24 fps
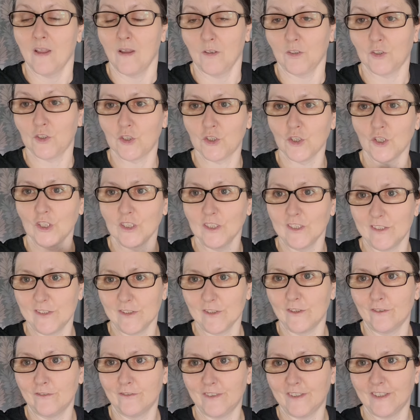troll his
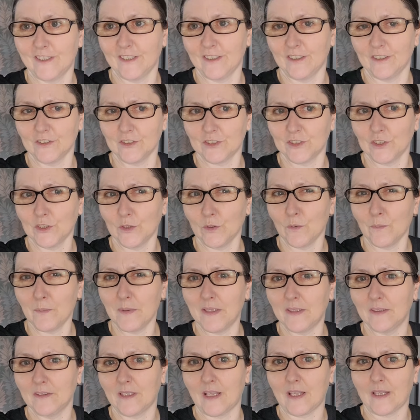own videos, you know what I
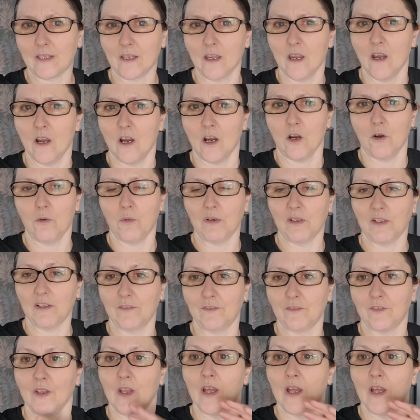mean? Like, oh well, if